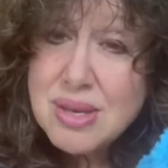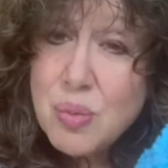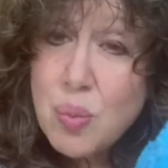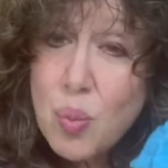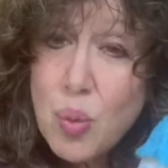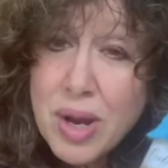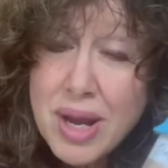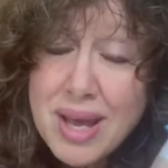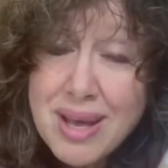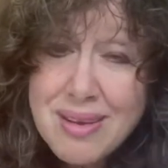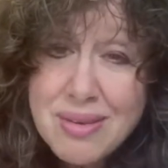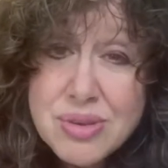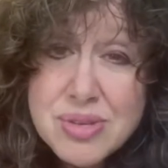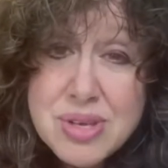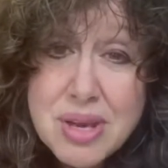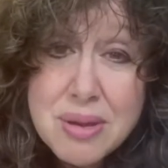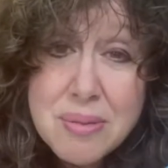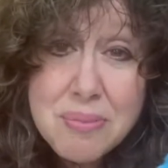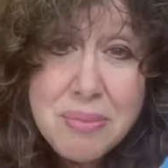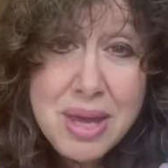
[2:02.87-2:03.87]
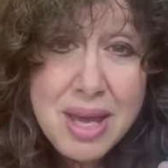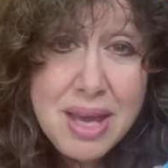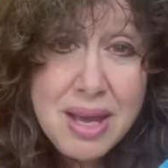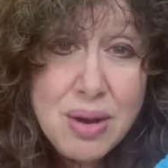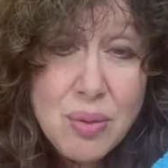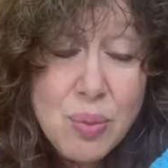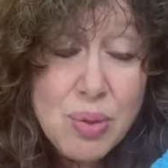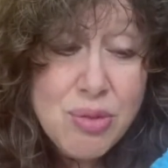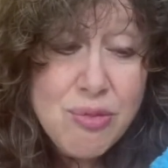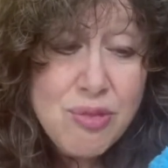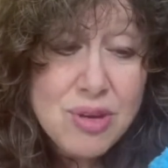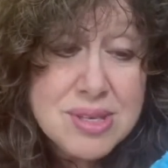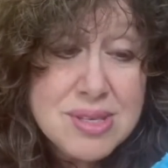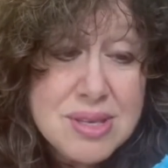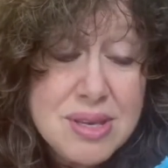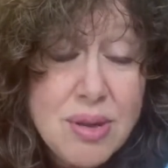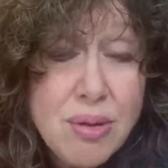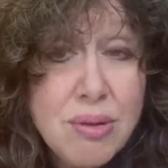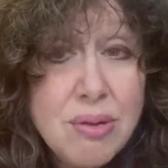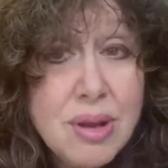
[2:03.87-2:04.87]
what else I made with fuzzy
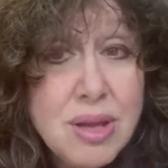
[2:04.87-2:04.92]
yarn.